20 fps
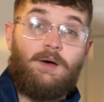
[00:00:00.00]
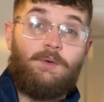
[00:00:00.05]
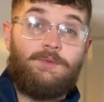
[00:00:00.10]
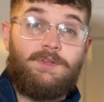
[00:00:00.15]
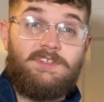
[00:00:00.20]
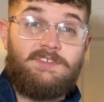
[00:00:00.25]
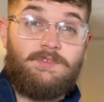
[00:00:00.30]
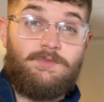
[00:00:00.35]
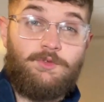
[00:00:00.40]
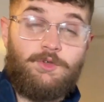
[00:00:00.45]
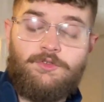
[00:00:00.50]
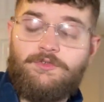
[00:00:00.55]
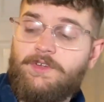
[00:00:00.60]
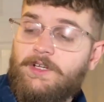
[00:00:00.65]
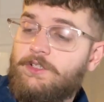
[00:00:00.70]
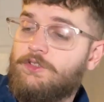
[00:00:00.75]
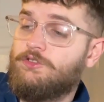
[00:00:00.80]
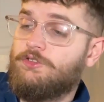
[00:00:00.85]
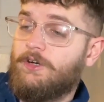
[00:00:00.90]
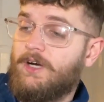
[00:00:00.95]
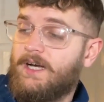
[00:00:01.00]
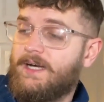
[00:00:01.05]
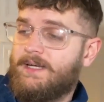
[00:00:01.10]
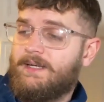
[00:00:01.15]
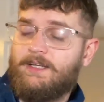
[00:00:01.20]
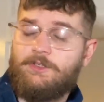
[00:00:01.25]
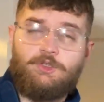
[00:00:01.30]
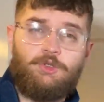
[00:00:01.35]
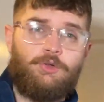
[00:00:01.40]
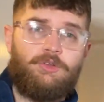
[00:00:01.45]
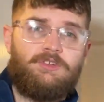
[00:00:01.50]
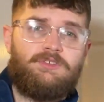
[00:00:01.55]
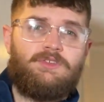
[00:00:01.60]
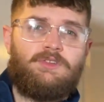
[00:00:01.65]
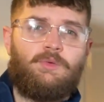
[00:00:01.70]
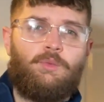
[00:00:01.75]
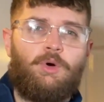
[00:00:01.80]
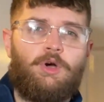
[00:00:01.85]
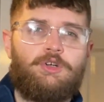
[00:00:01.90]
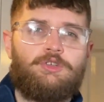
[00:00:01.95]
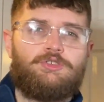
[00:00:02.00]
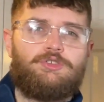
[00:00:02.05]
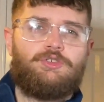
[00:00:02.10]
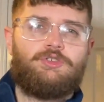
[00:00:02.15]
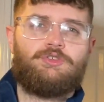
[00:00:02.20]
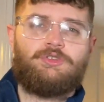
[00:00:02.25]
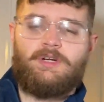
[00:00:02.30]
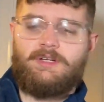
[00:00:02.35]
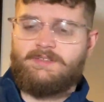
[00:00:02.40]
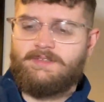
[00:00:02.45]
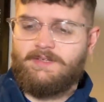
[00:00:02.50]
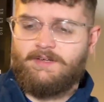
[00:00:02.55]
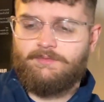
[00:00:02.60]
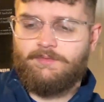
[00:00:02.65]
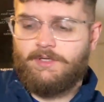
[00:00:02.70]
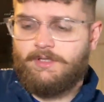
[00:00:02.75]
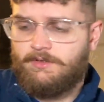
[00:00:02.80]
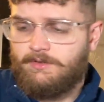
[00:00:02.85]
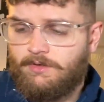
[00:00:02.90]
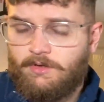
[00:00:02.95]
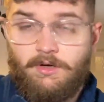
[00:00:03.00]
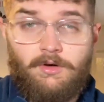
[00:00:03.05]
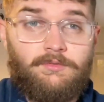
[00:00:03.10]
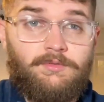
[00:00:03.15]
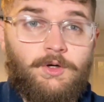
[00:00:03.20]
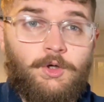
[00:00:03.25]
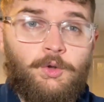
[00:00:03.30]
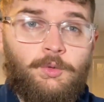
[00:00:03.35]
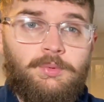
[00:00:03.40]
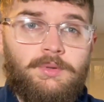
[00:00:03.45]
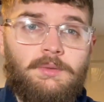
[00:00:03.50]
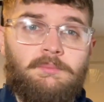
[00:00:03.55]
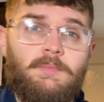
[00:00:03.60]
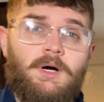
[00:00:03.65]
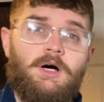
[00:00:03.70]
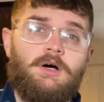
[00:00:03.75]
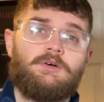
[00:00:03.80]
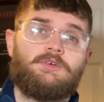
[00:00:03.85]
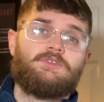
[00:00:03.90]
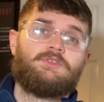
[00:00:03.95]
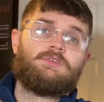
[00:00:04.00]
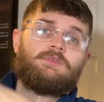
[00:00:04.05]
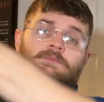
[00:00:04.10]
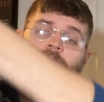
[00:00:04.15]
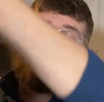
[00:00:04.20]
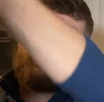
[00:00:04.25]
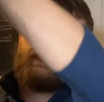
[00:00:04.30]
These have just finished drying. I chucked these in the wash, just tried to get rid of a couple of marks.